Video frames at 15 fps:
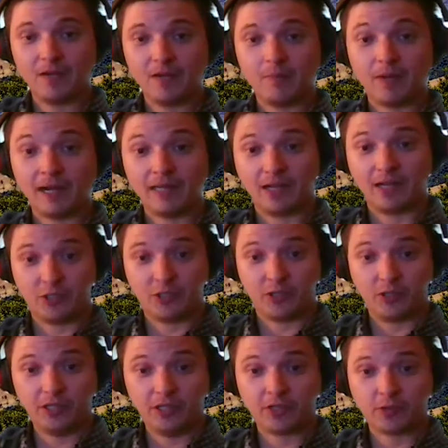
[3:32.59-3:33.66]
biological
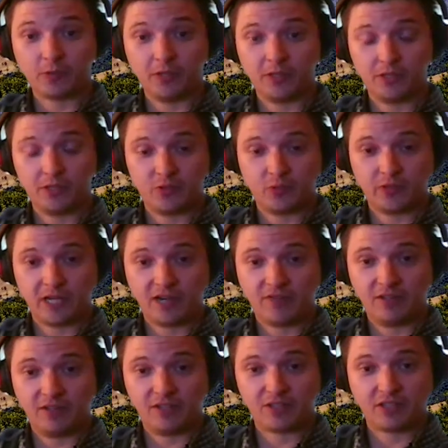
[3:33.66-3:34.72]
ecoregions we often
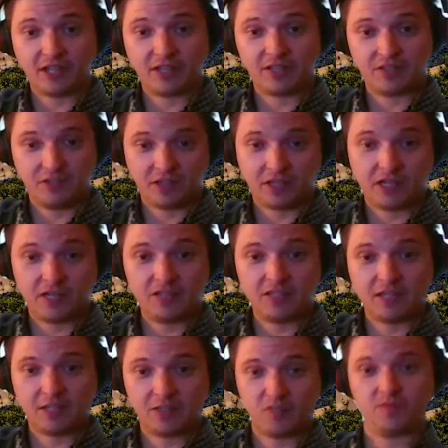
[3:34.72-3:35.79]
discuss in the
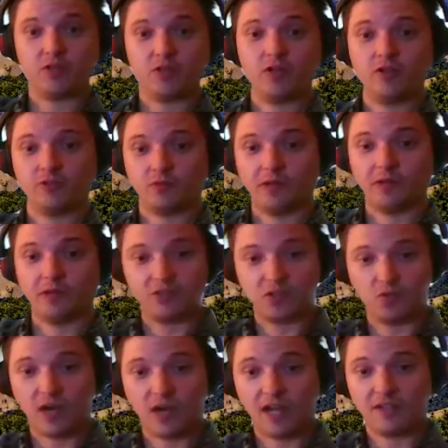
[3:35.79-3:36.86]
context of Tejon Ranch, and
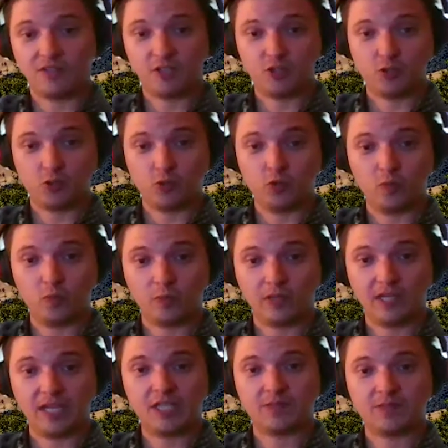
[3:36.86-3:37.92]
why it's such a cool
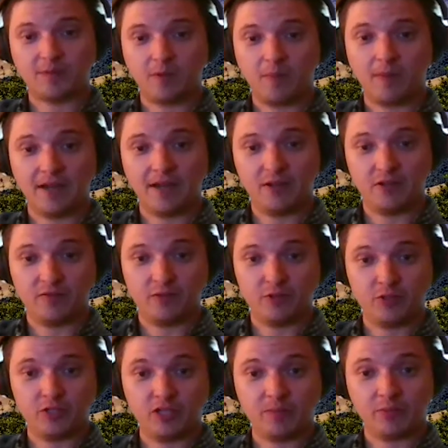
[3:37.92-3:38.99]
place from a
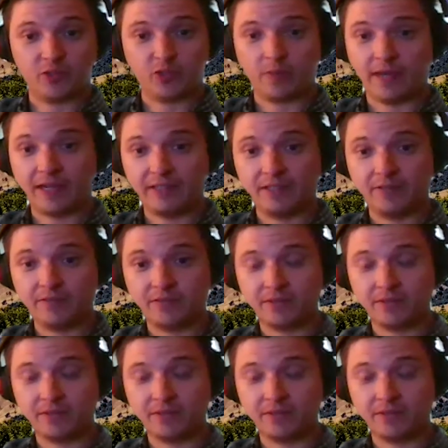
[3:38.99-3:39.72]
biodiversity perspective.